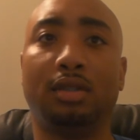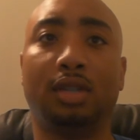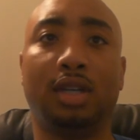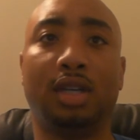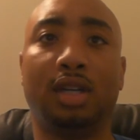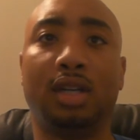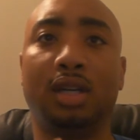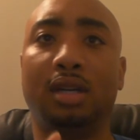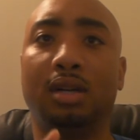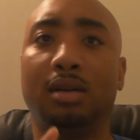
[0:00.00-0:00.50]

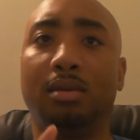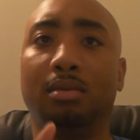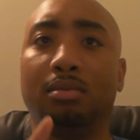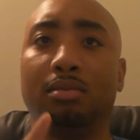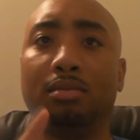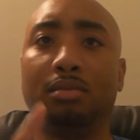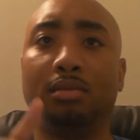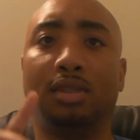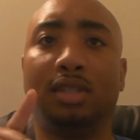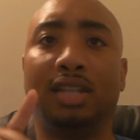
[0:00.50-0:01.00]

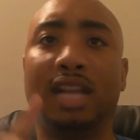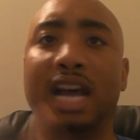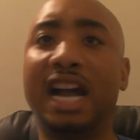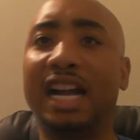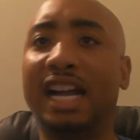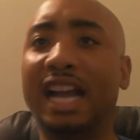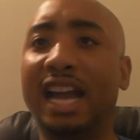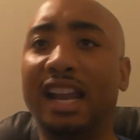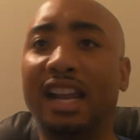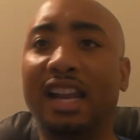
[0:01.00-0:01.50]

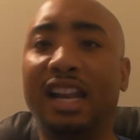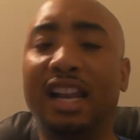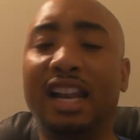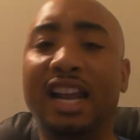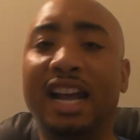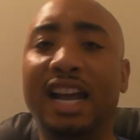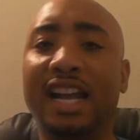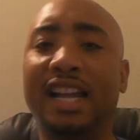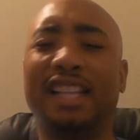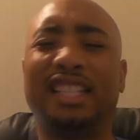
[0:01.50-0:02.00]
knockout of the
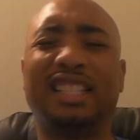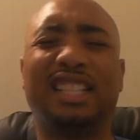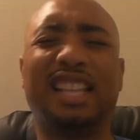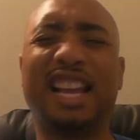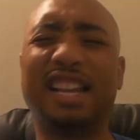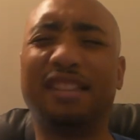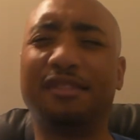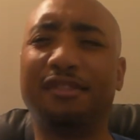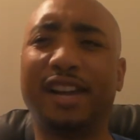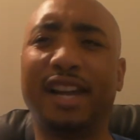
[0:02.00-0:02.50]
night. His
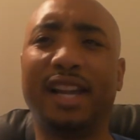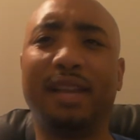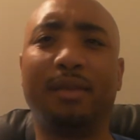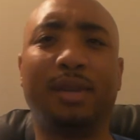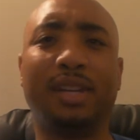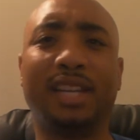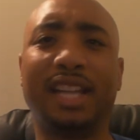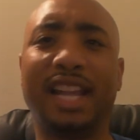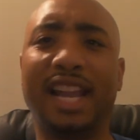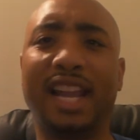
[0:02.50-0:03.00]
last fight
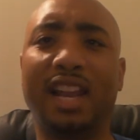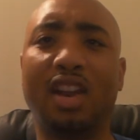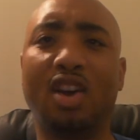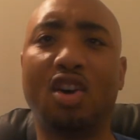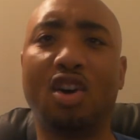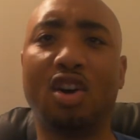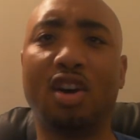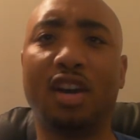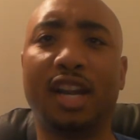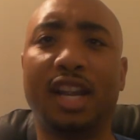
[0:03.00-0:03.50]
with Dan
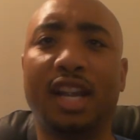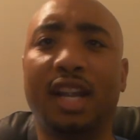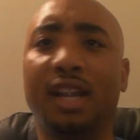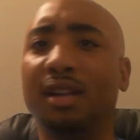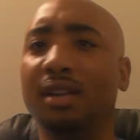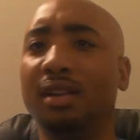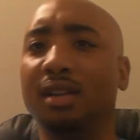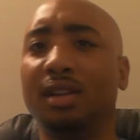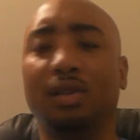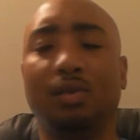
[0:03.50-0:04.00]

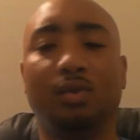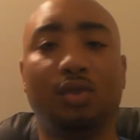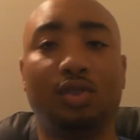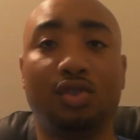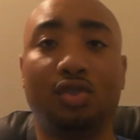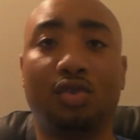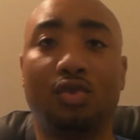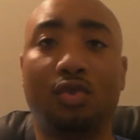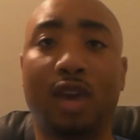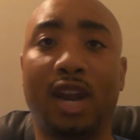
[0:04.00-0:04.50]
Hardy
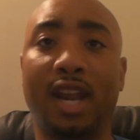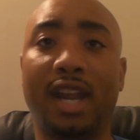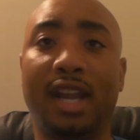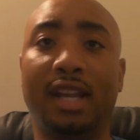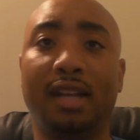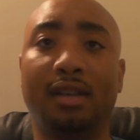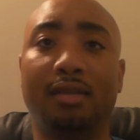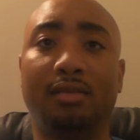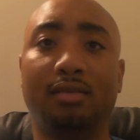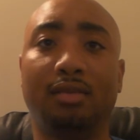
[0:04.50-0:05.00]
was
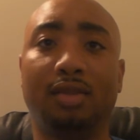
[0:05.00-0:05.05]
great.